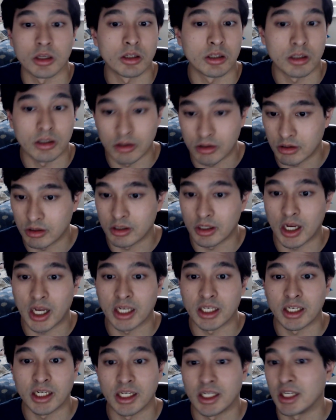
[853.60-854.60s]
you're not
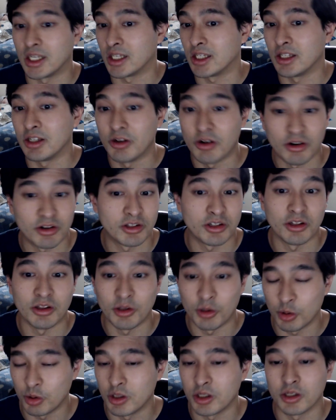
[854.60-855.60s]
needed, you're
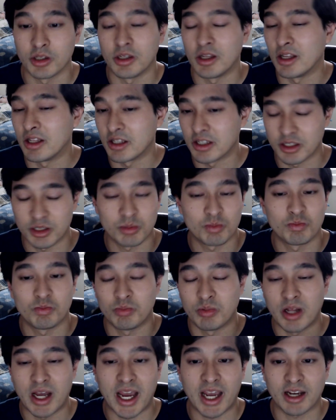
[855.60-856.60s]
deluded in this
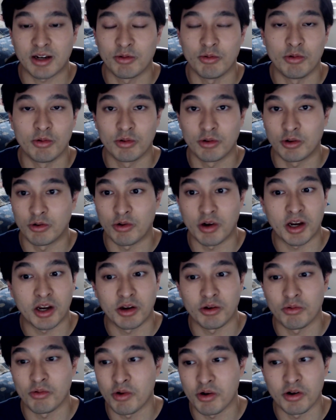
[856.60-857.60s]
black, gray
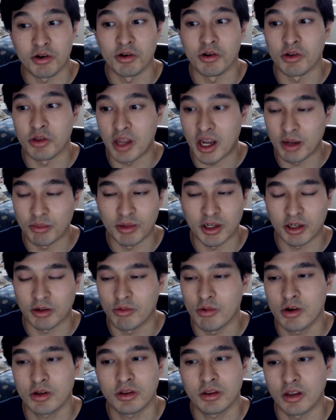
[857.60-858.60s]
world. I'm like,
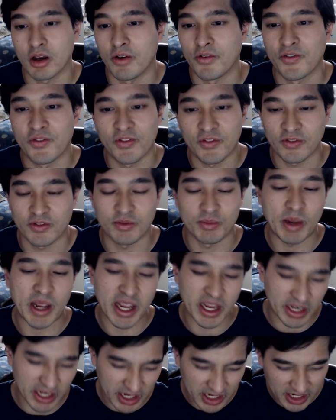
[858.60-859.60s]
what the f,
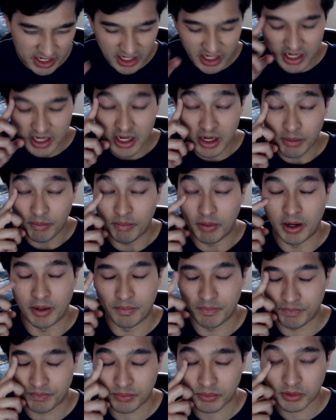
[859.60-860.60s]
man? But
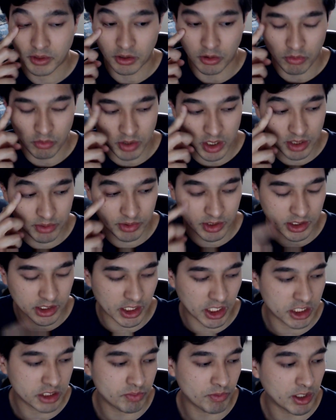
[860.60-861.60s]
whatever the
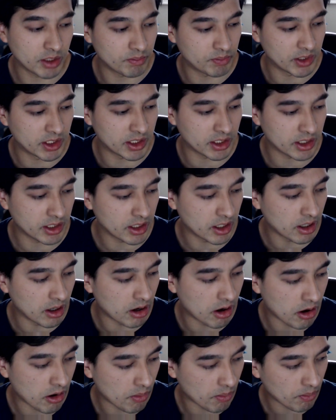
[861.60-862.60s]
case may be,
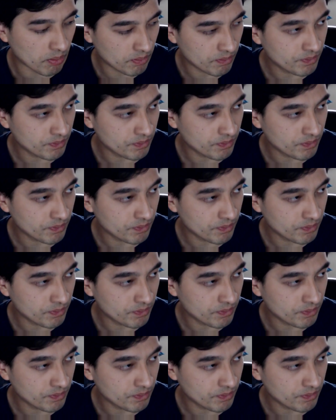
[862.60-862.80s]
um...